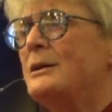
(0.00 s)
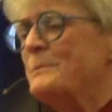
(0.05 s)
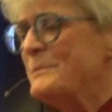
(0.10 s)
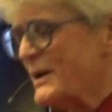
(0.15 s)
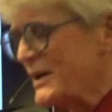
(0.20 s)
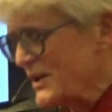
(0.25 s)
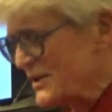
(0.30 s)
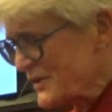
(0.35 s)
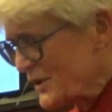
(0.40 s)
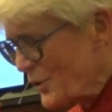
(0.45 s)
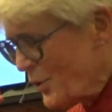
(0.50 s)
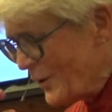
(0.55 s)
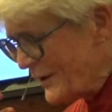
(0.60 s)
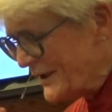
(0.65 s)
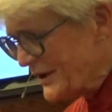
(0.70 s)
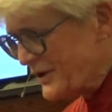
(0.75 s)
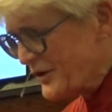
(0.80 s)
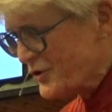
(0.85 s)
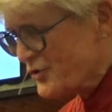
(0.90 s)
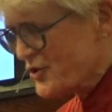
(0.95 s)
Because
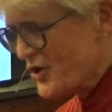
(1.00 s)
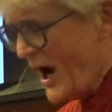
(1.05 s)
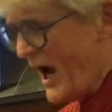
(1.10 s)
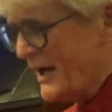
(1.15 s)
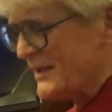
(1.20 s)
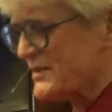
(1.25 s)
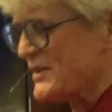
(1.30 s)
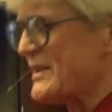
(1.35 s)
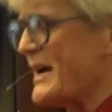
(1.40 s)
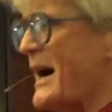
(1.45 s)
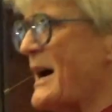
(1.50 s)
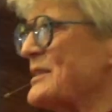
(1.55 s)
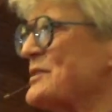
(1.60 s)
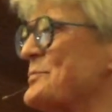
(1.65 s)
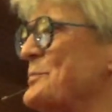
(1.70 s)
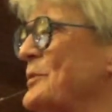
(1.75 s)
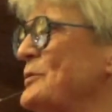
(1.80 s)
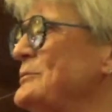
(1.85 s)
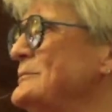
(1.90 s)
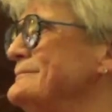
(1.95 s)
according to John's
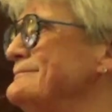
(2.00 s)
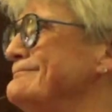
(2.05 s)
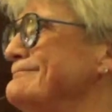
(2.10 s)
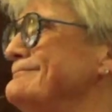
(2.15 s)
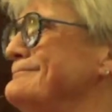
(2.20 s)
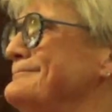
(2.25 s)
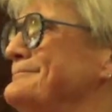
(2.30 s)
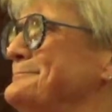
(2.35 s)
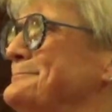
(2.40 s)
Gospel,